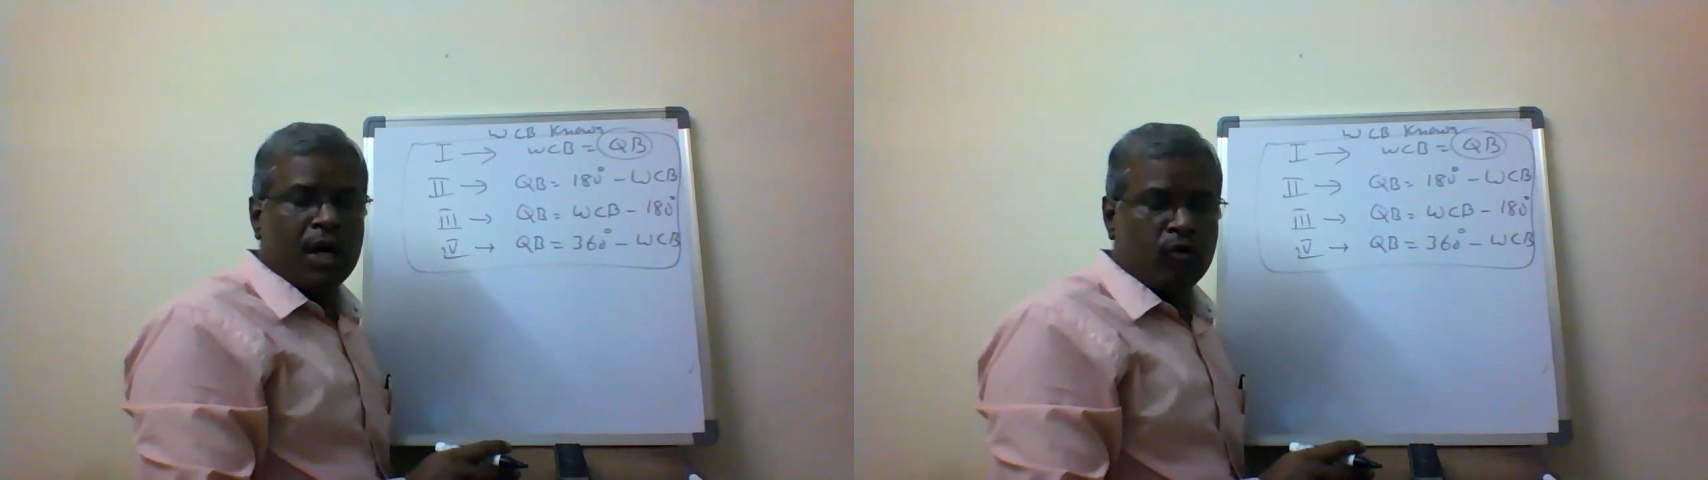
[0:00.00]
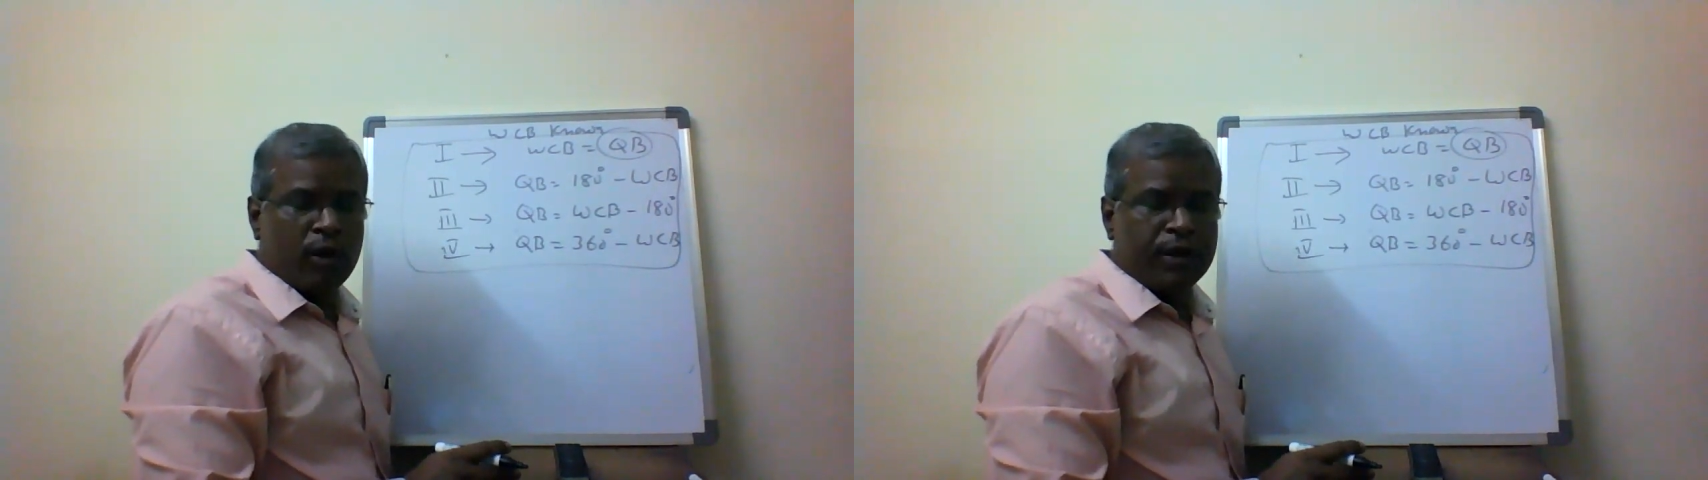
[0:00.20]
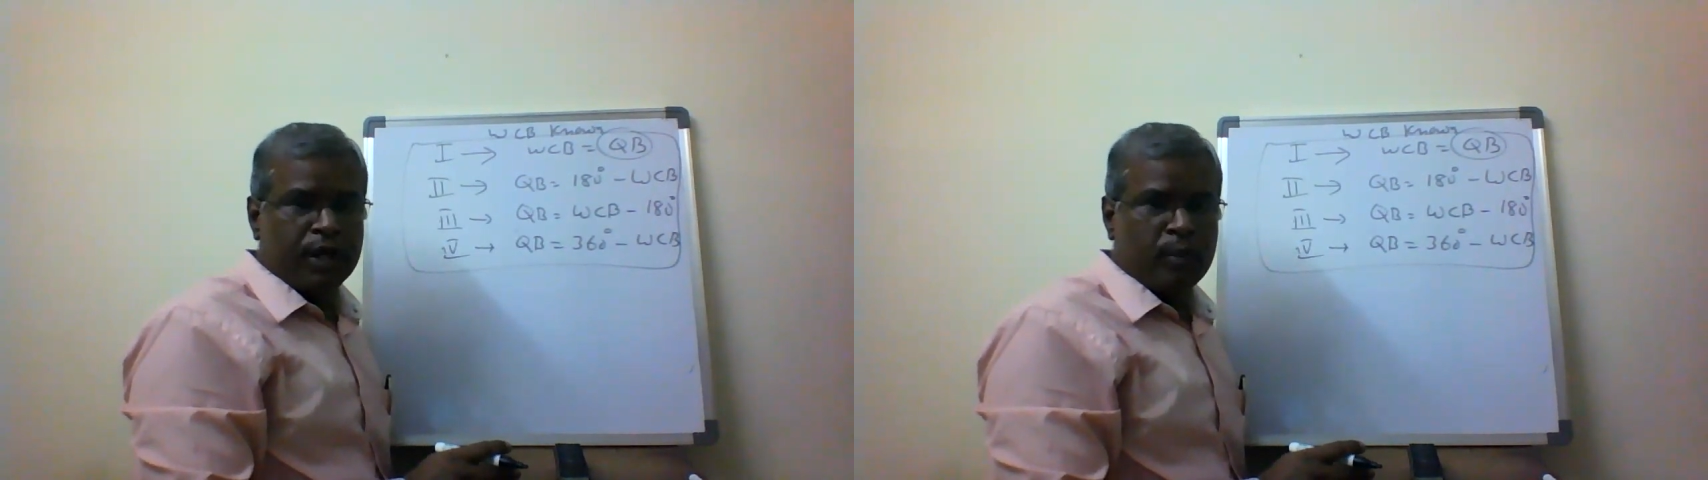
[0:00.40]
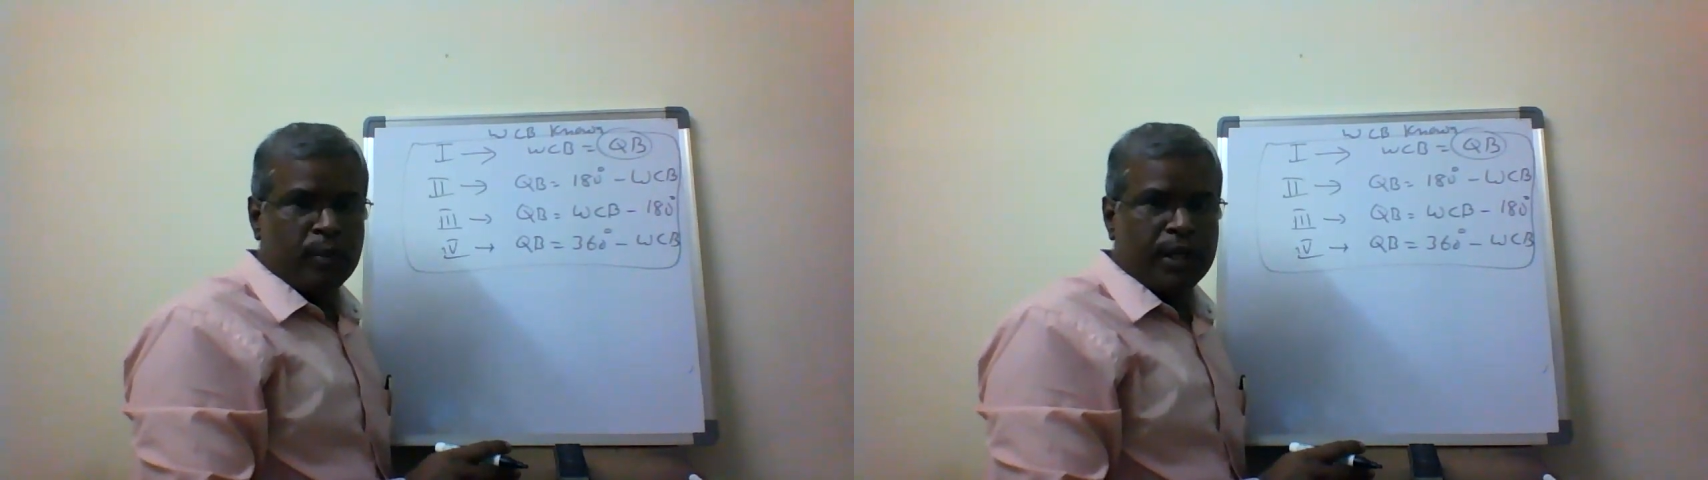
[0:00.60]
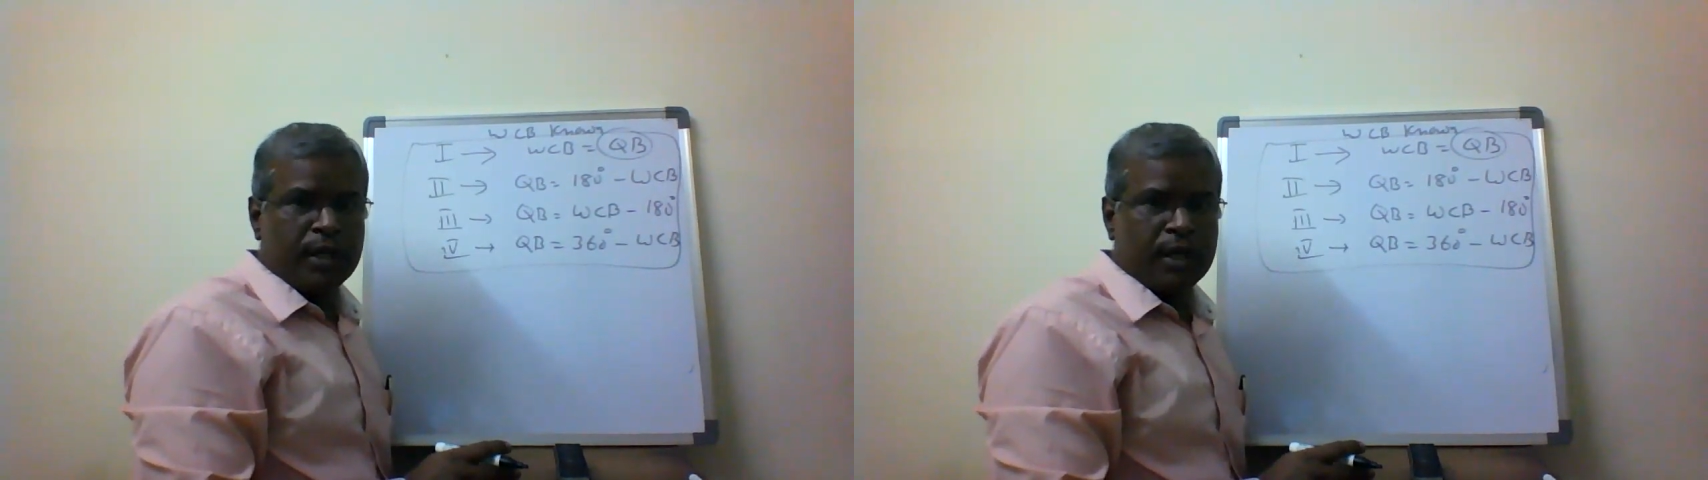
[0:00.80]
quadrantal
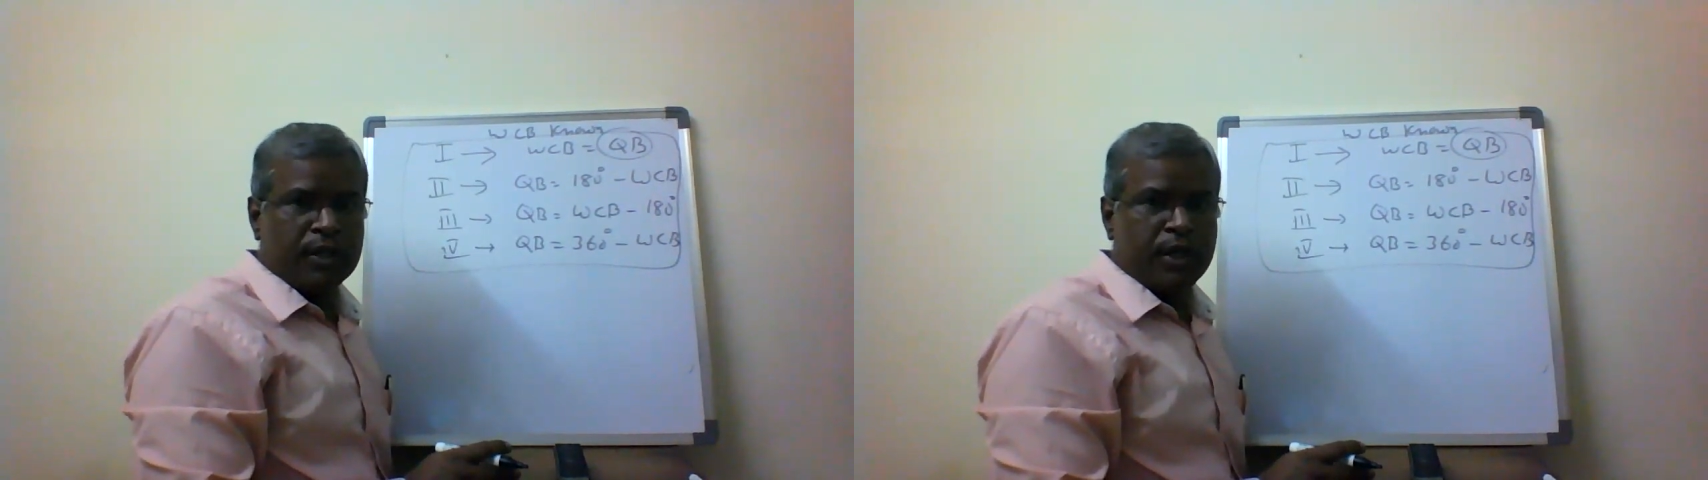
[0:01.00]
bearing or the